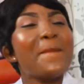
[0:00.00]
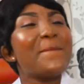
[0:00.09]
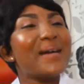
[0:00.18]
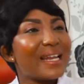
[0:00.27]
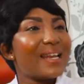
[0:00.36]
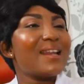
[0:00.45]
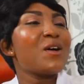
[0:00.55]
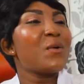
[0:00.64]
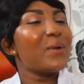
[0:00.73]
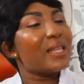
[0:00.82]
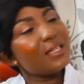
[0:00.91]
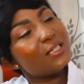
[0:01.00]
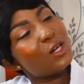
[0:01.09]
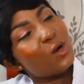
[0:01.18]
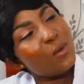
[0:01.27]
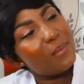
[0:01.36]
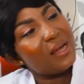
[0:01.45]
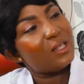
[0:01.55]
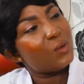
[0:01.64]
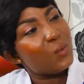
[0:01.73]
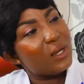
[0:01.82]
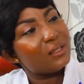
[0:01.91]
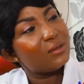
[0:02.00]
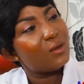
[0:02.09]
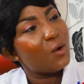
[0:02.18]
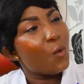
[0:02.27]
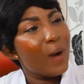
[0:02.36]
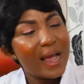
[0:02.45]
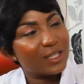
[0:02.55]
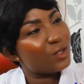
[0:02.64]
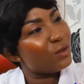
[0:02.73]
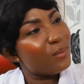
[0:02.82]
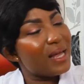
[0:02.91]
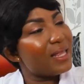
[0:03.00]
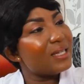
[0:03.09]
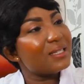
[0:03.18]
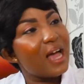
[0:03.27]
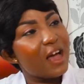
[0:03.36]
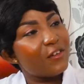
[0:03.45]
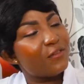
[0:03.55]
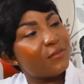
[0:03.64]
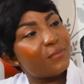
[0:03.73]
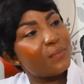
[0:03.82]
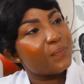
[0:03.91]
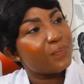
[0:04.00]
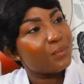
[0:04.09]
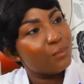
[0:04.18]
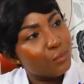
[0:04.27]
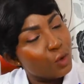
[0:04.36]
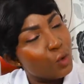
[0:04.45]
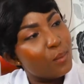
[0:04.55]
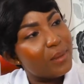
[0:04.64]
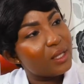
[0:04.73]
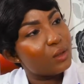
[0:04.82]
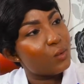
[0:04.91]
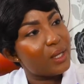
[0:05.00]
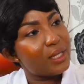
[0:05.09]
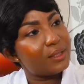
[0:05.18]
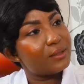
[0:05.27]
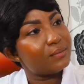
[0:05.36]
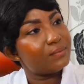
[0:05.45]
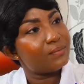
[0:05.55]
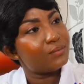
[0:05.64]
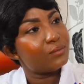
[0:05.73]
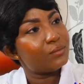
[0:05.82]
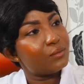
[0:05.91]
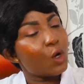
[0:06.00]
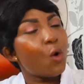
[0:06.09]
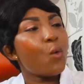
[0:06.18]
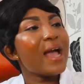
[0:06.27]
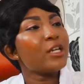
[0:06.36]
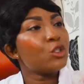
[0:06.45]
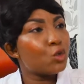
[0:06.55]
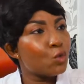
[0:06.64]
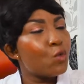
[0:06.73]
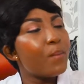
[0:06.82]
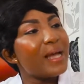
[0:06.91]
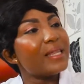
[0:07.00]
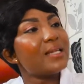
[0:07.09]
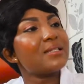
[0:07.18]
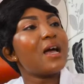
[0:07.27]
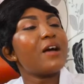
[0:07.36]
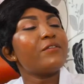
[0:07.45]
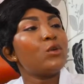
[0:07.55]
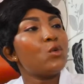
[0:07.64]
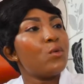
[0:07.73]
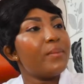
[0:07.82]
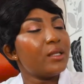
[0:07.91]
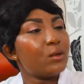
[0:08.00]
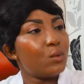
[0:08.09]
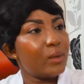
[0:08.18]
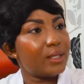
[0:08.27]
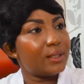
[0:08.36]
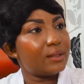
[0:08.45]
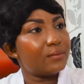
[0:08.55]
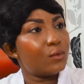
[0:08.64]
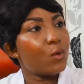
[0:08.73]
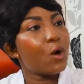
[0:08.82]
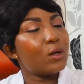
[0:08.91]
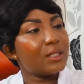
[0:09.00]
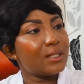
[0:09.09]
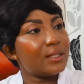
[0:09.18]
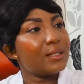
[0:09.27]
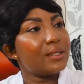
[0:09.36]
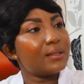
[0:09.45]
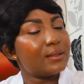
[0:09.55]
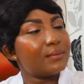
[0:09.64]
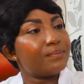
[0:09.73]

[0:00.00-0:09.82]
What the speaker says: But with this low birth weight, why should mothers have low birth weight? Yeah. Or why do mothers have low birth weight? What causes it?